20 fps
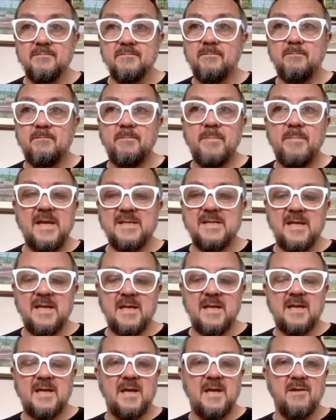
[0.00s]

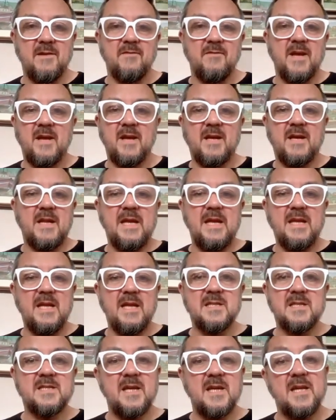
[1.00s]
basic kind of like cleaning
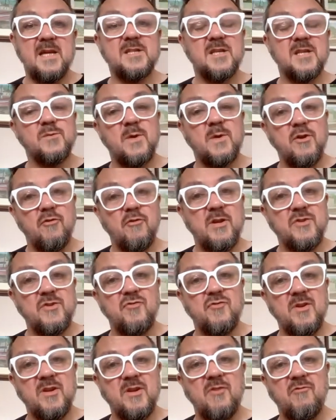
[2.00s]
stations when you're
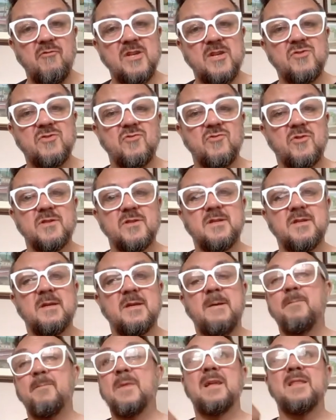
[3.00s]
entering the restaurant.
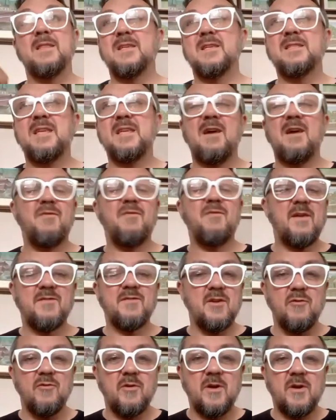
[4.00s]
The staff have to
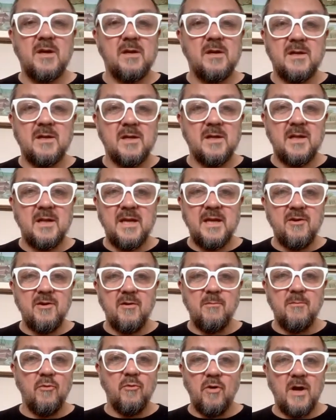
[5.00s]
look cleaner
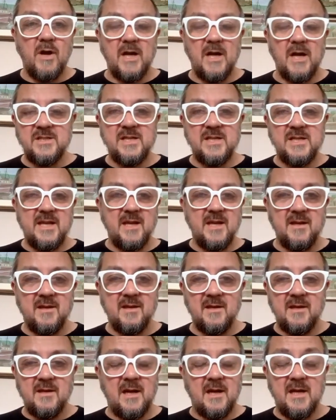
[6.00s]
and more hygienic
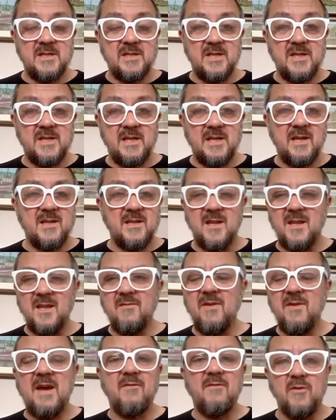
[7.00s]
than
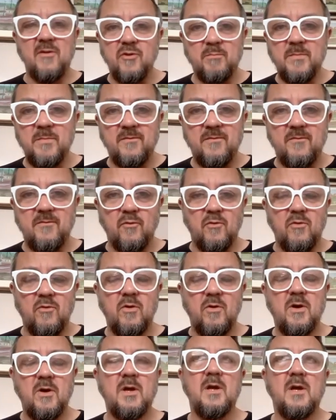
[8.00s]
they've ever looked before.
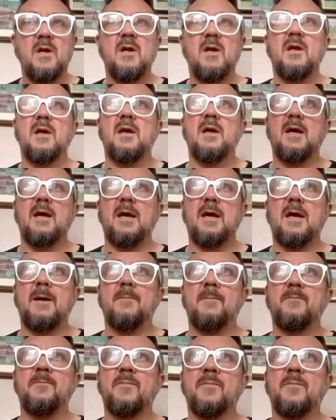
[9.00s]
And